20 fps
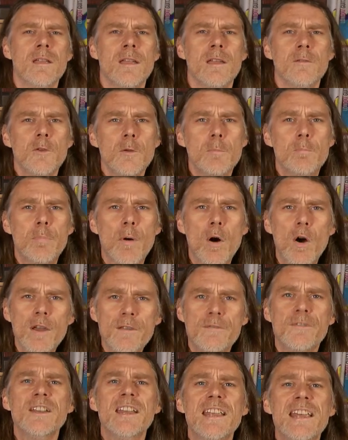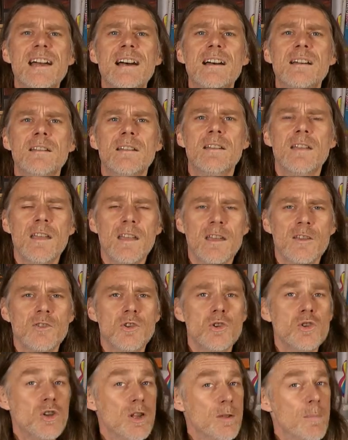If you buy veneer, it's
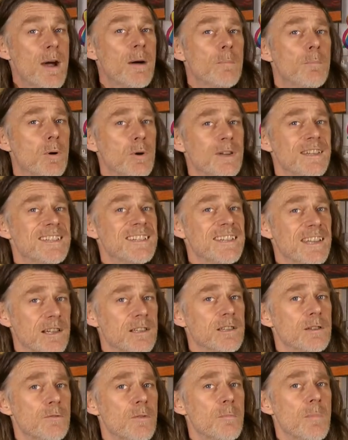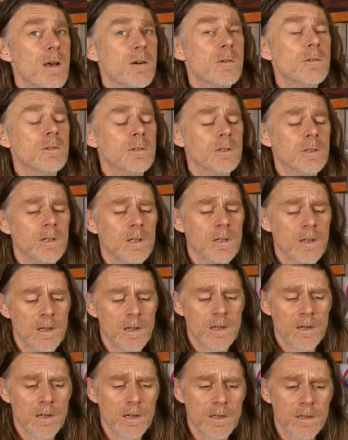usually about 0.6 of a mil.
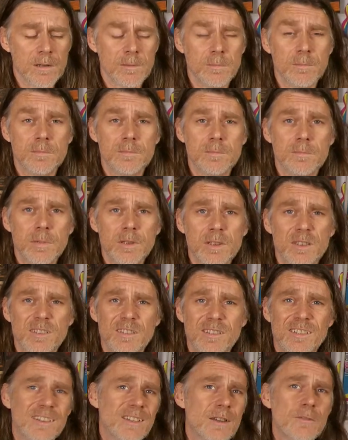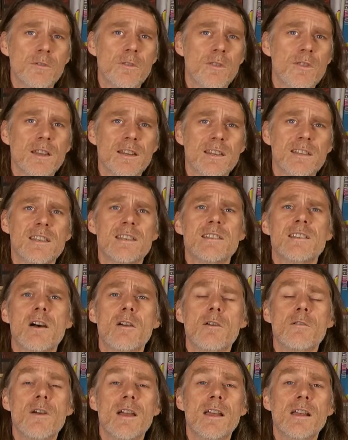But different thicknesses
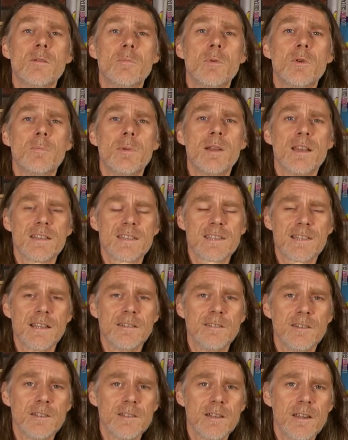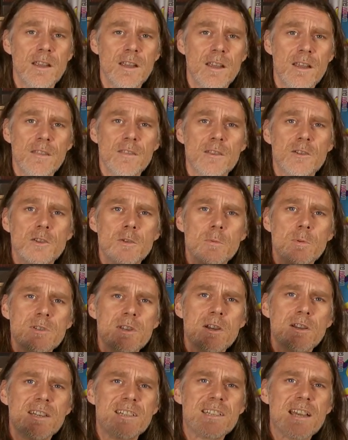are available, but that's standard. The
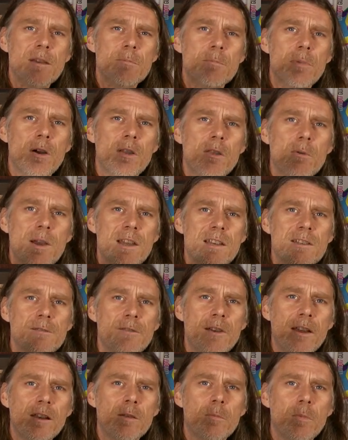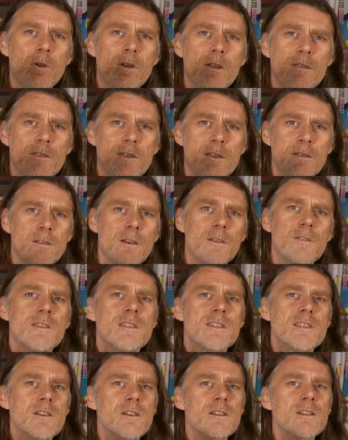double-sided tape, by the way, is available on the
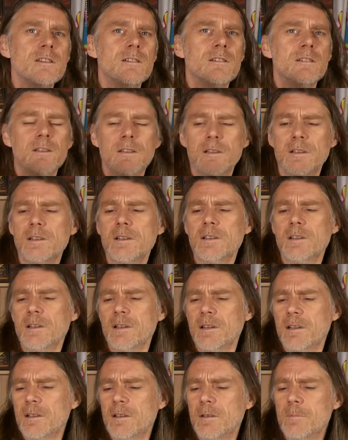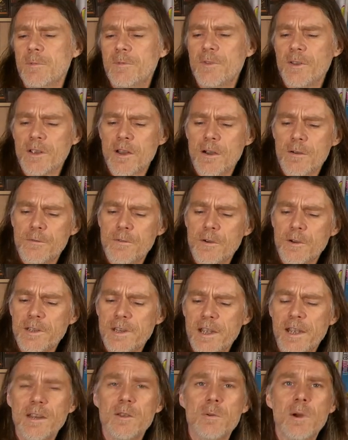site. If you can't find
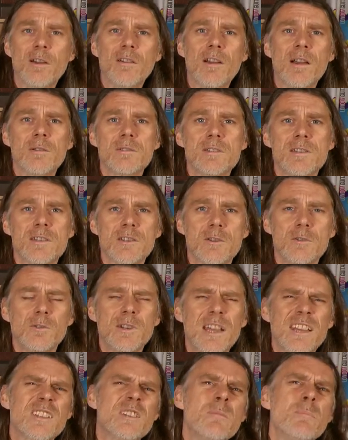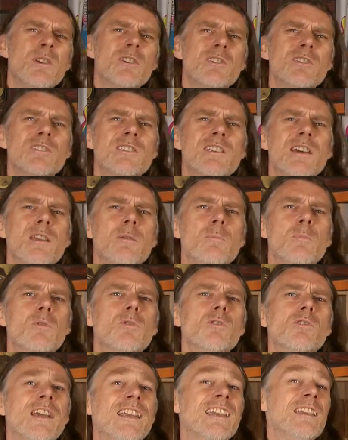it anywhere else, it's called exhibition tape
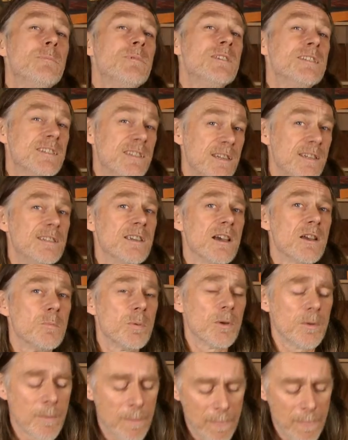or any T tape.